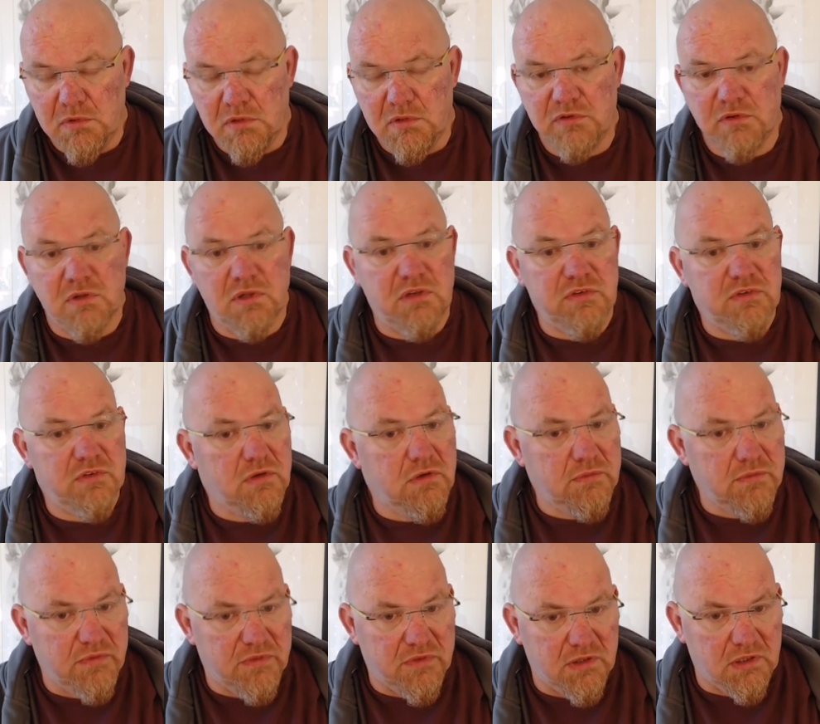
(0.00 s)
So this is
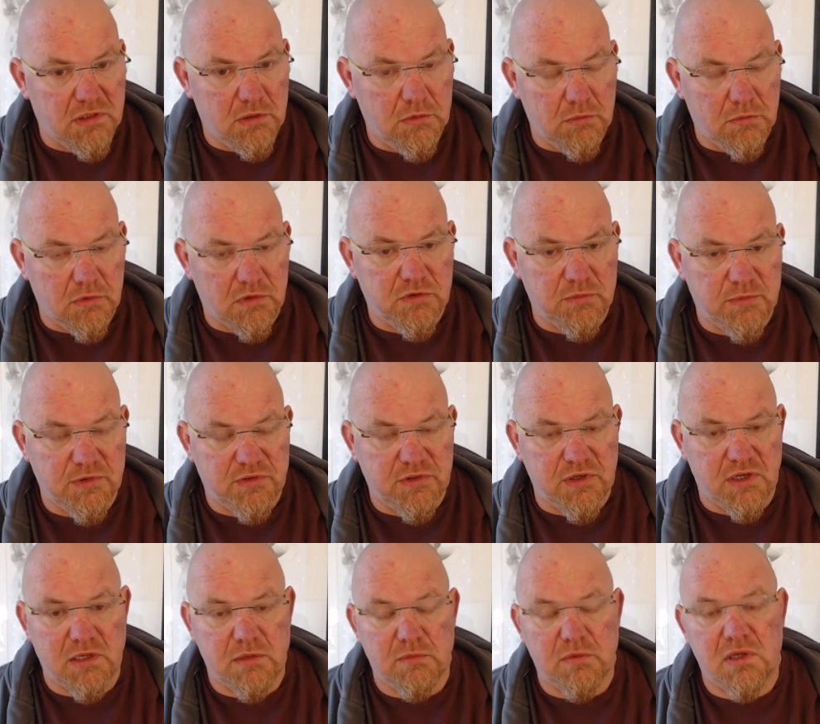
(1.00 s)
another thing you want to be
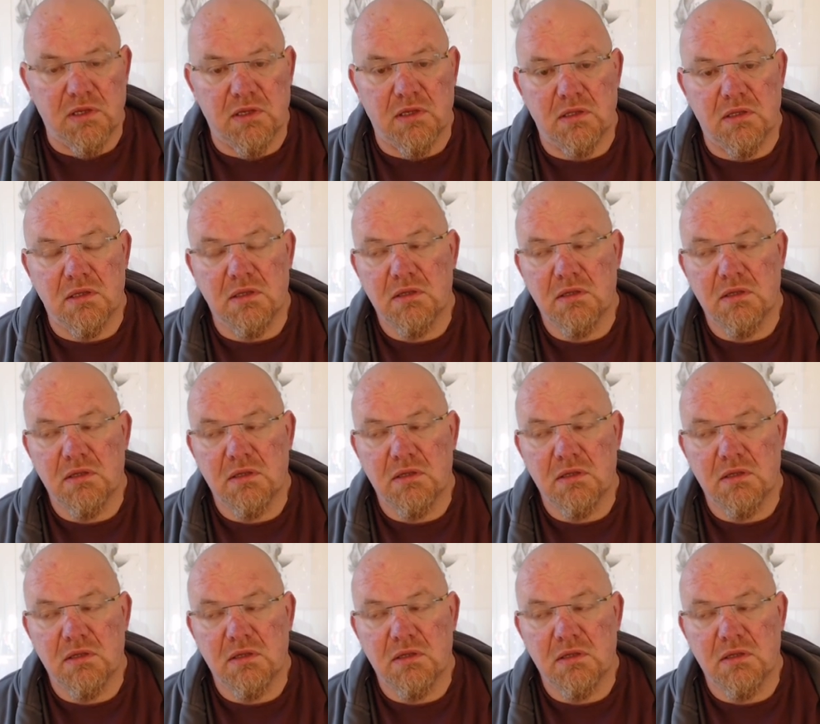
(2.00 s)
checking regularly.